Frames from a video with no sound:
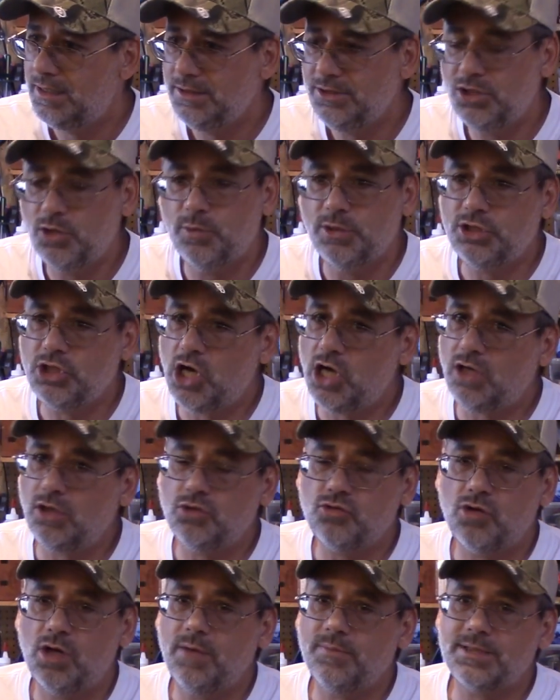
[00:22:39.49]
you know, when
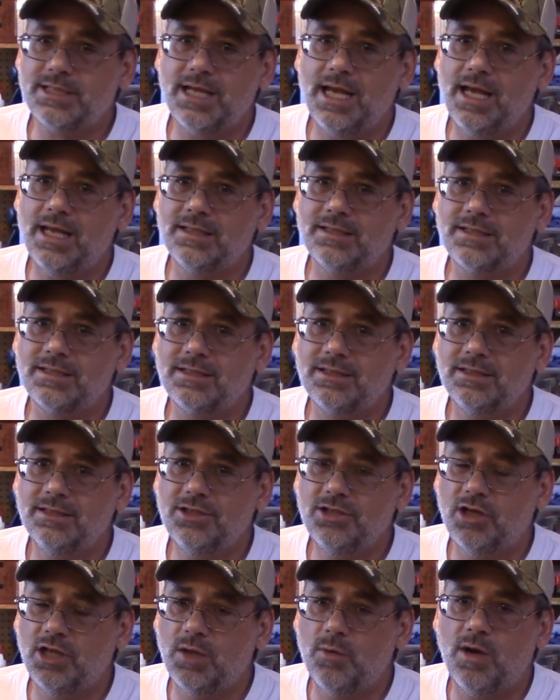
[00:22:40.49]
Donald Trump says,
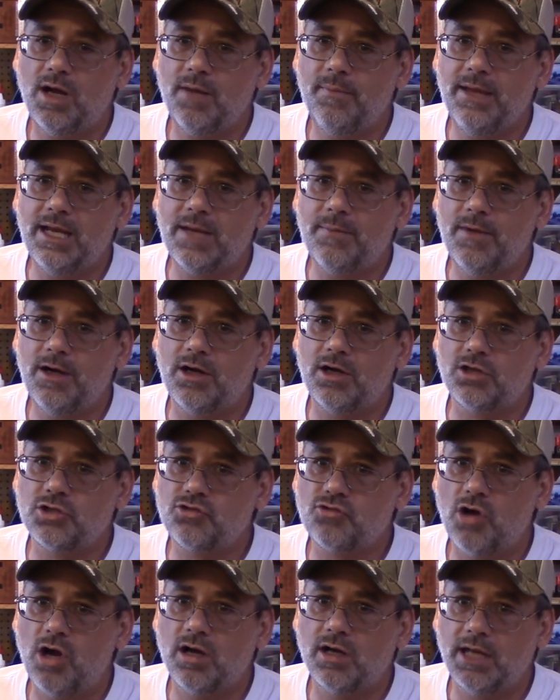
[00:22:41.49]
you know, they want to make America
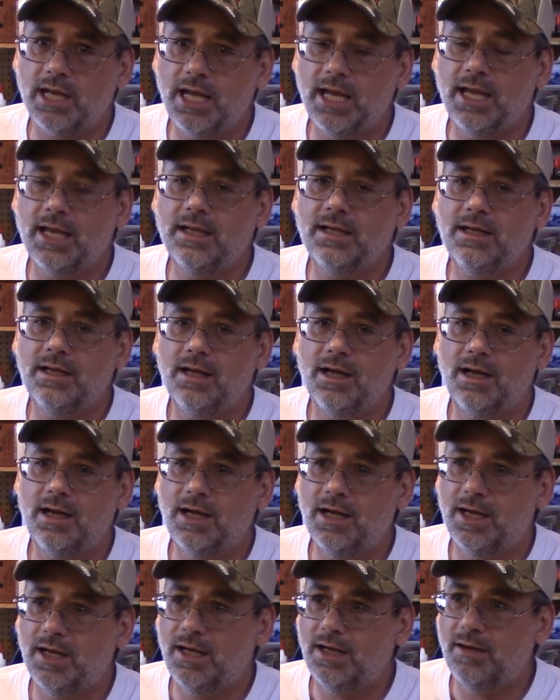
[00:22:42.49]
strong again,
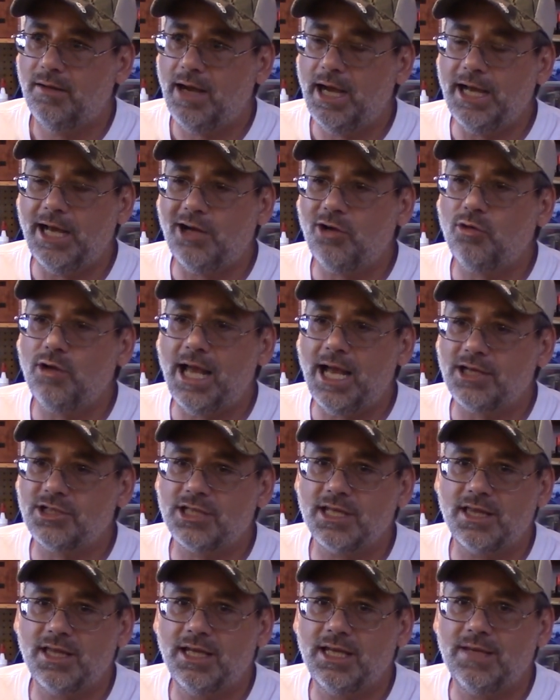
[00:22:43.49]
uh, I, I don't
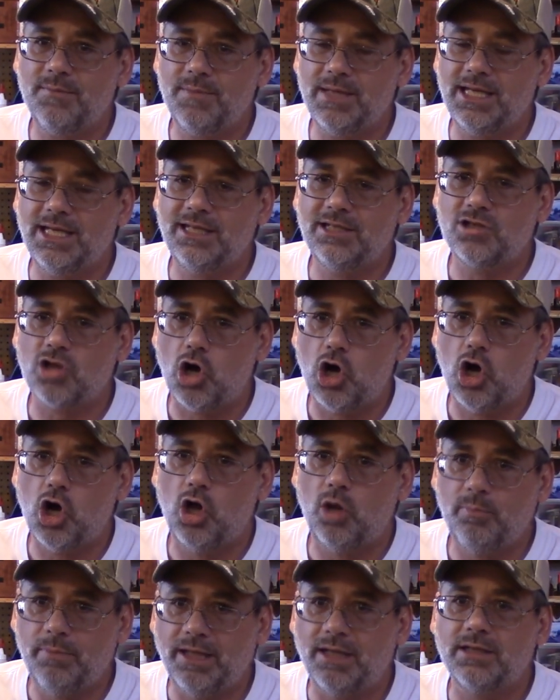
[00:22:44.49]
actually think it means
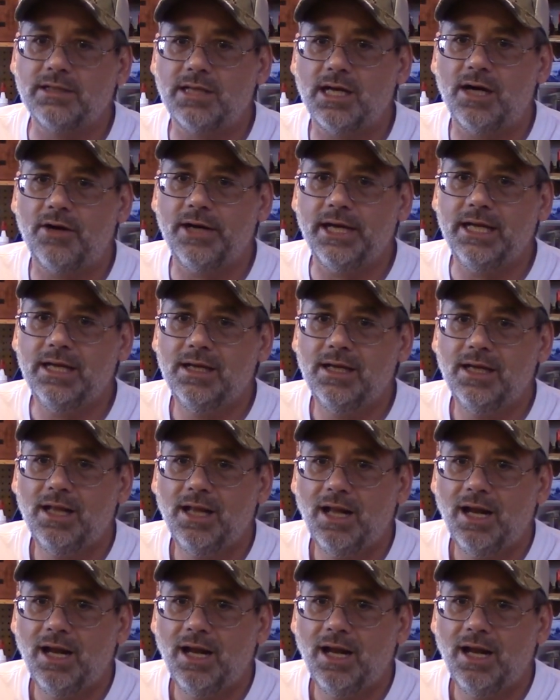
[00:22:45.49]
all military.